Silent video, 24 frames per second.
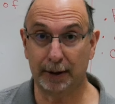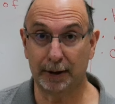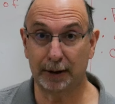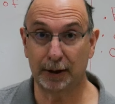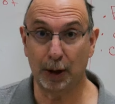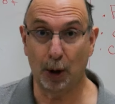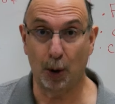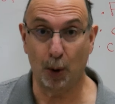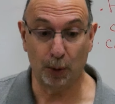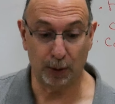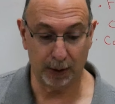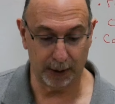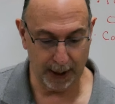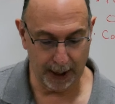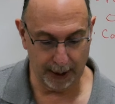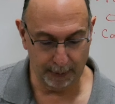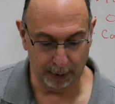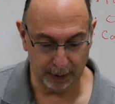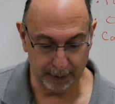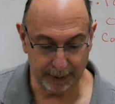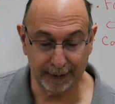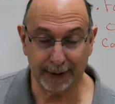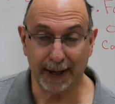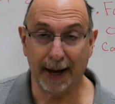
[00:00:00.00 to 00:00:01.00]
So
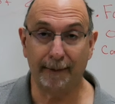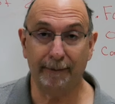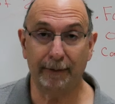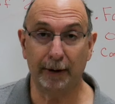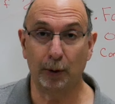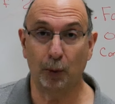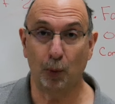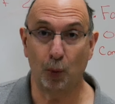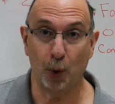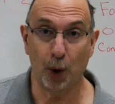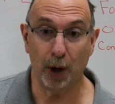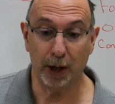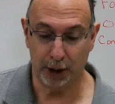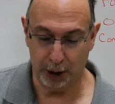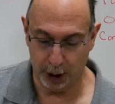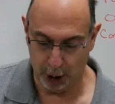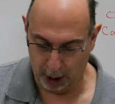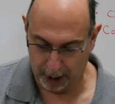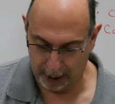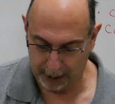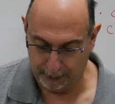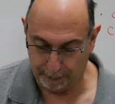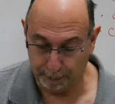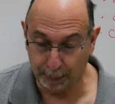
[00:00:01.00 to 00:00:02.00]
table 7 would
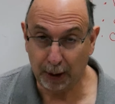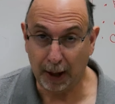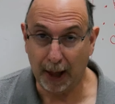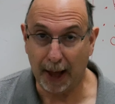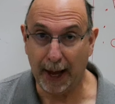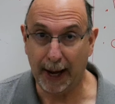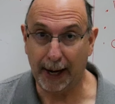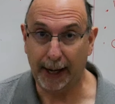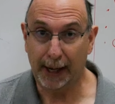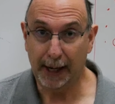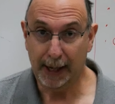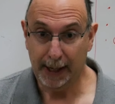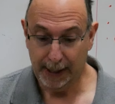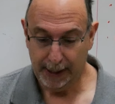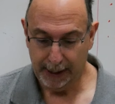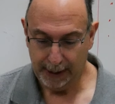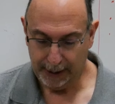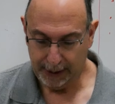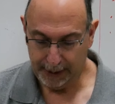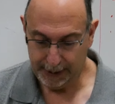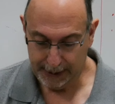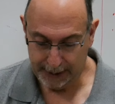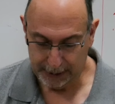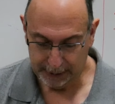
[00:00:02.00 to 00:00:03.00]
not apply
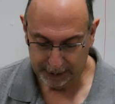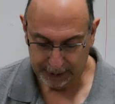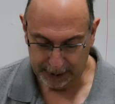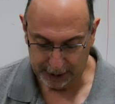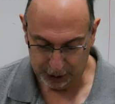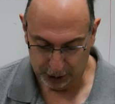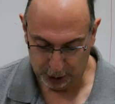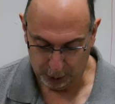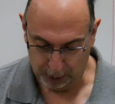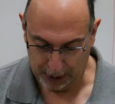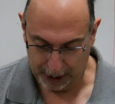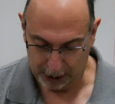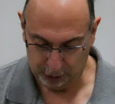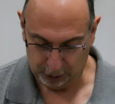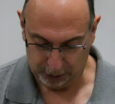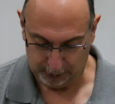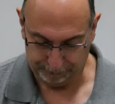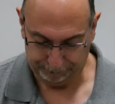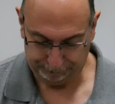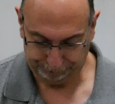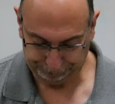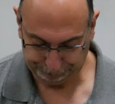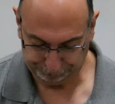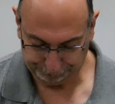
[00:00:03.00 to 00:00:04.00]
in this situation.
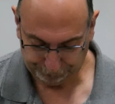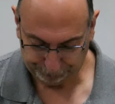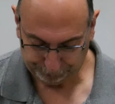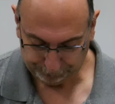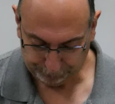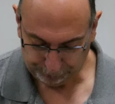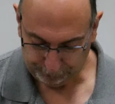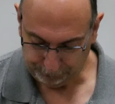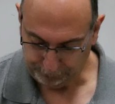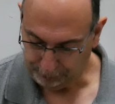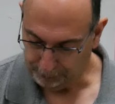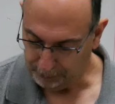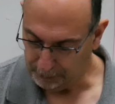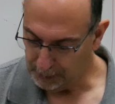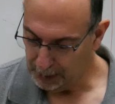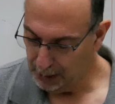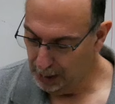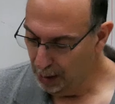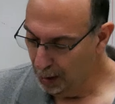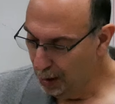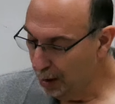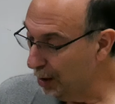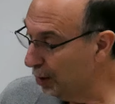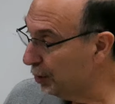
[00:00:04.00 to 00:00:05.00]

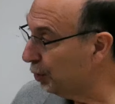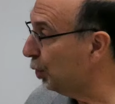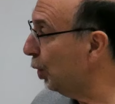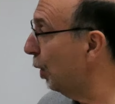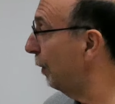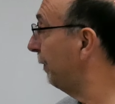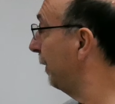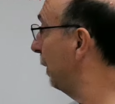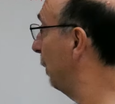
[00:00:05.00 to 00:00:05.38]
So if